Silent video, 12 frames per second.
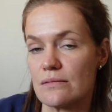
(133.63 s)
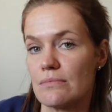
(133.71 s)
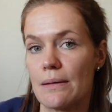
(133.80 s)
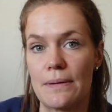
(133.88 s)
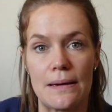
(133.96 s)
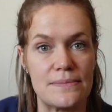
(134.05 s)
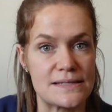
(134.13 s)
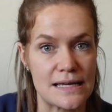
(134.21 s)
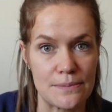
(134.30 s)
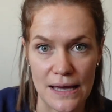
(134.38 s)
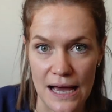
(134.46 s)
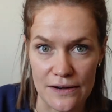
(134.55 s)
My baby's going
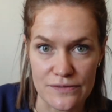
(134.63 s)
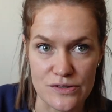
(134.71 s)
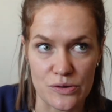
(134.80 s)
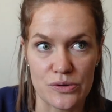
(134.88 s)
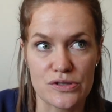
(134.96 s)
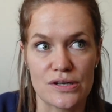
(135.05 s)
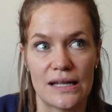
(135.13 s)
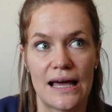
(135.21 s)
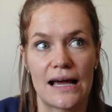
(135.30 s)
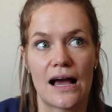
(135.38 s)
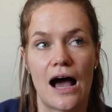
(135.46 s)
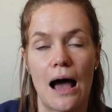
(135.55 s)
to be out of sorts. So
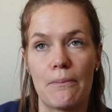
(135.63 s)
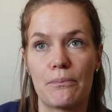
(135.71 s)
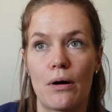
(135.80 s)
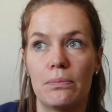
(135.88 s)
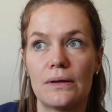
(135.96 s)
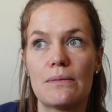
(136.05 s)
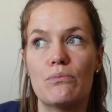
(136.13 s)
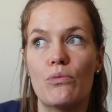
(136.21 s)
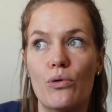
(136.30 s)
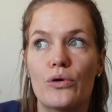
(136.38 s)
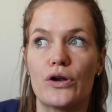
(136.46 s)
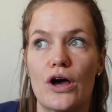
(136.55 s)
like I'm probably
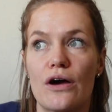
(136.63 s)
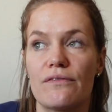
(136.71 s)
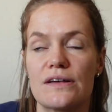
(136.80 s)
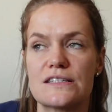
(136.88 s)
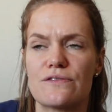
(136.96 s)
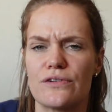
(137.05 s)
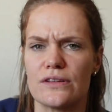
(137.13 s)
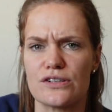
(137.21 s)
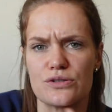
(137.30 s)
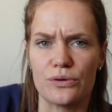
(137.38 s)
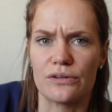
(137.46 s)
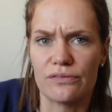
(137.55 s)
more nervous for the
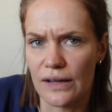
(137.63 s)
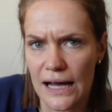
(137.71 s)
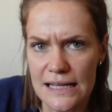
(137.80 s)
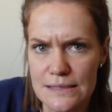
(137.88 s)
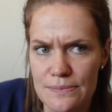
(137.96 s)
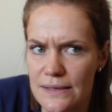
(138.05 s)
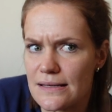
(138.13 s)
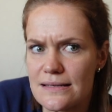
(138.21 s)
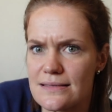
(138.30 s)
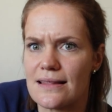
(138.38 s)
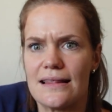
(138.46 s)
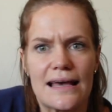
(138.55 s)
shorter flights
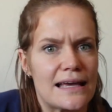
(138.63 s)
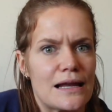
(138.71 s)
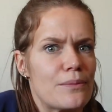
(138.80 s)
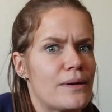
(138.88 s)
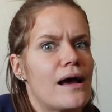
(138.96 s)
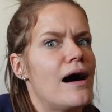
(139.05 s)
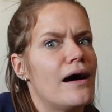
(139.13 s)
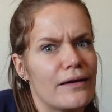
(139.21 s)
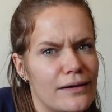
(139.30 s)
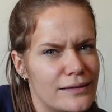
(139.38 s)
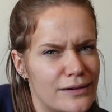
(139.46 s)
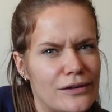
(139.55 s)
because they're going to be
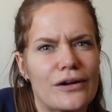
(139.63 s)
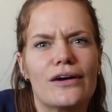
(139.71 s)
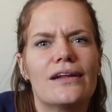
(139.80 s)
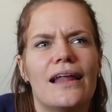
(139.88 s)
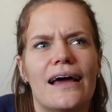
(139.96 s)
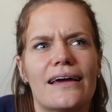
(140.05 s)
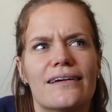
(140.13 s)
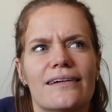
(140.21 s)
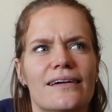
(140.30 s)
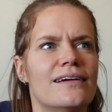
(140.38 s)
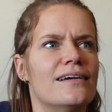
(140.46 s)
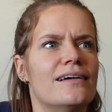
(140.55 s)
harder, you know, like
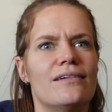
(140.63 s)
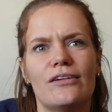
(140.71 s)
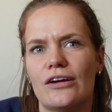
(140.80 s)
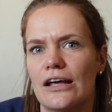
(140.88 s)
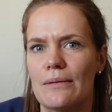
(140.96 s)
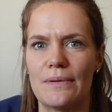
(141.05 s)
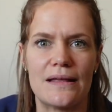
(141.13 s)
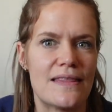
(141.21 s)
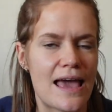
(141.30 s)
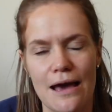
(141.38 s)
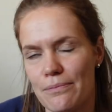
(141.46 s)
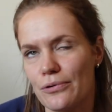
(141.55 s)
you're going to be in
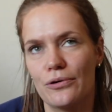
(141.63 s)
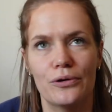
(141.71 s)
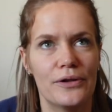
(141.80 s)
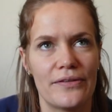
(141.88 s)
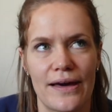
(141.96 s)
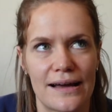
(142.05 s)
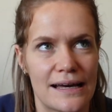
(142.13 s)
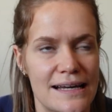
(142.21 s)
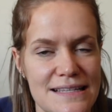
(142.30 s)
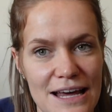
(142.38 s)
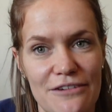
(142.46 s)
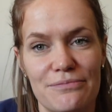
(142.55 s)
the airport, all of that kind of
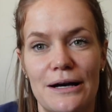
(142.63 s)
stuff.